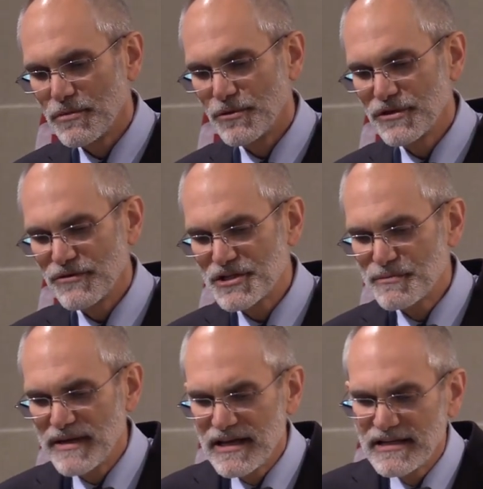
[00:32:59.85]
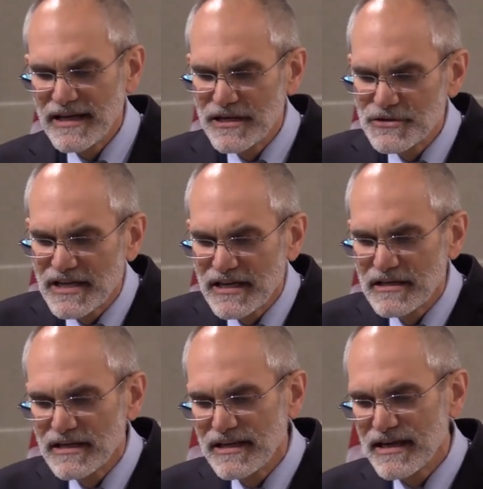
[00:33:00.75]
But when the rich man
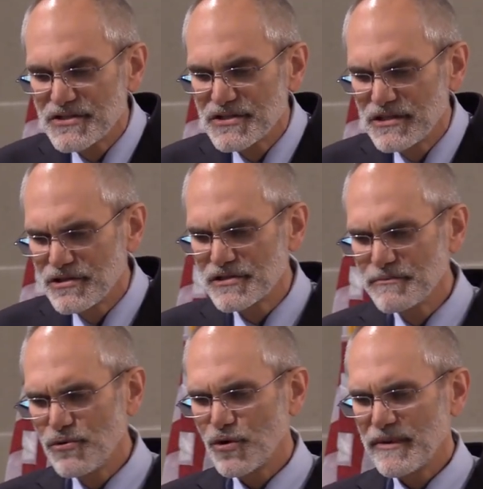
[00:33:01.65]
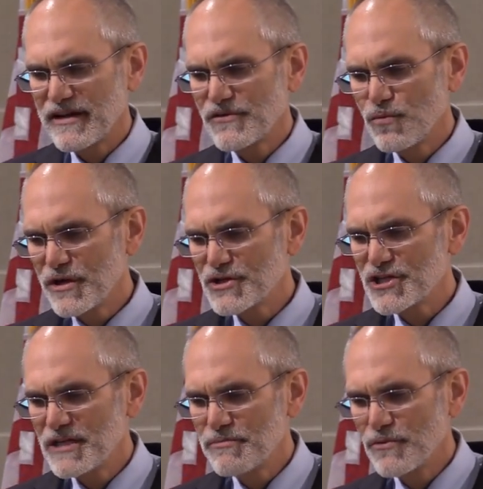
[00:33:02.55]
entertained the guest, he took the poor man's one
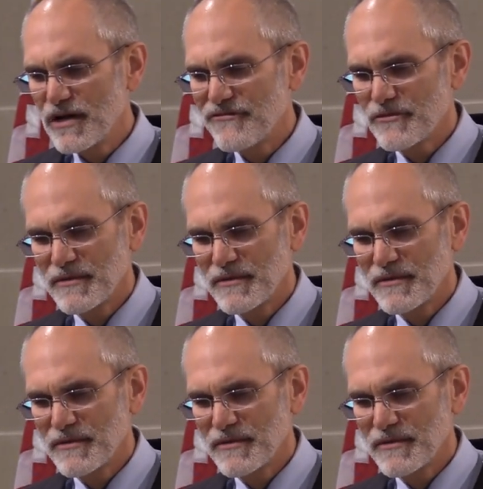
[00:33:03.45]
sheep away